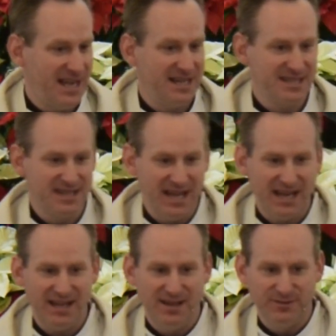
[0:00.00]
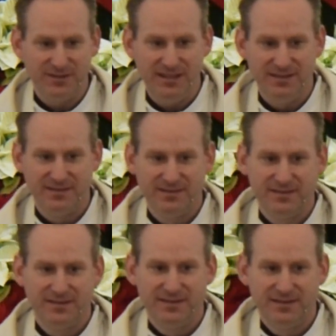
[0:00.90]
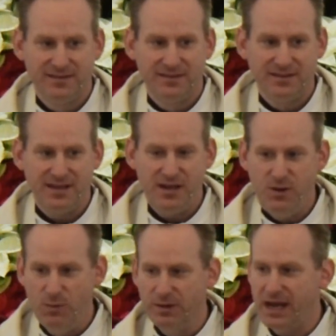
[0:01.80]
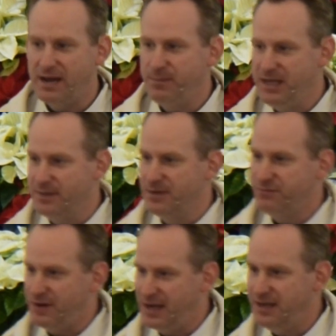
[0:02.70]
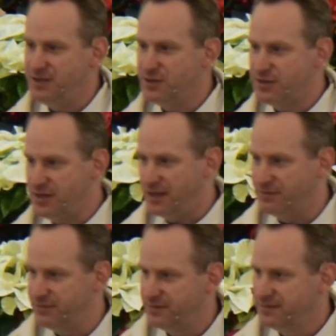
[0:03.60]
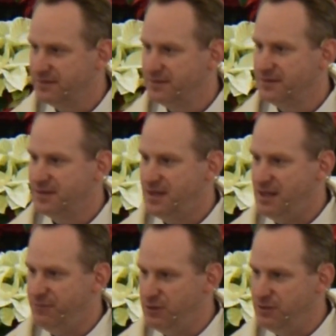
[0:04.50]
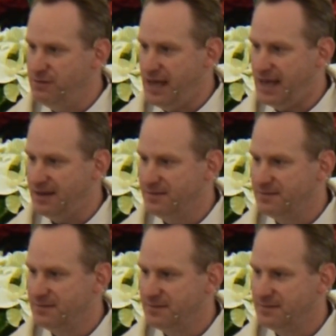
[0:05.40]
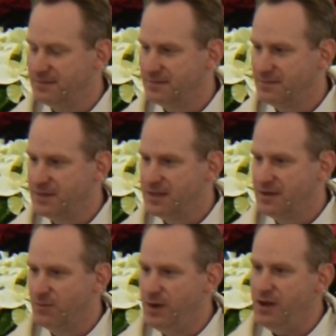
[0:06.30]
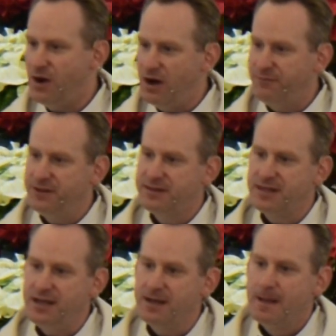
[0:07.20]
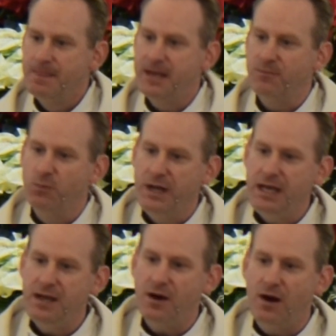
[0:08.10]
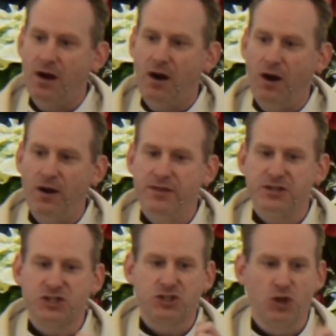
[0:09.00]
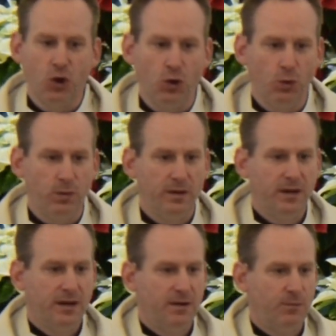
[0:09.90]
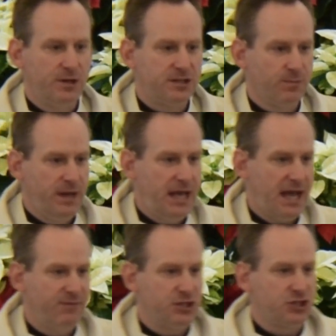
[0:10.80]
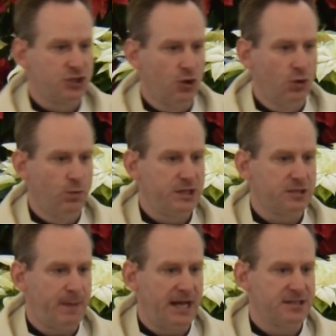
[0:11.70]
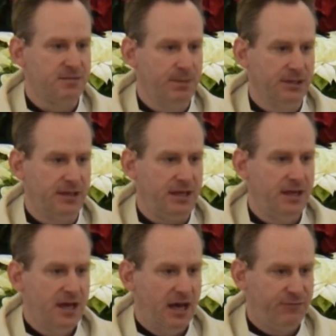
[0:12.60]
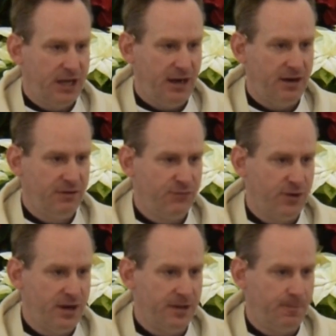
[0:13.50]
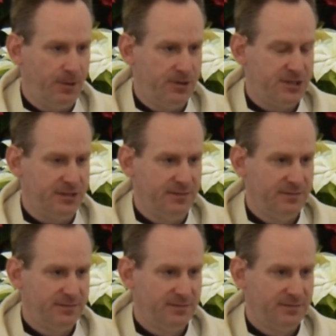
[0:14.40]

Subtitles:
That's not healthy. And you will not be able to find yourself if you do that. We often think that we have the sole responsibility of caring for another person.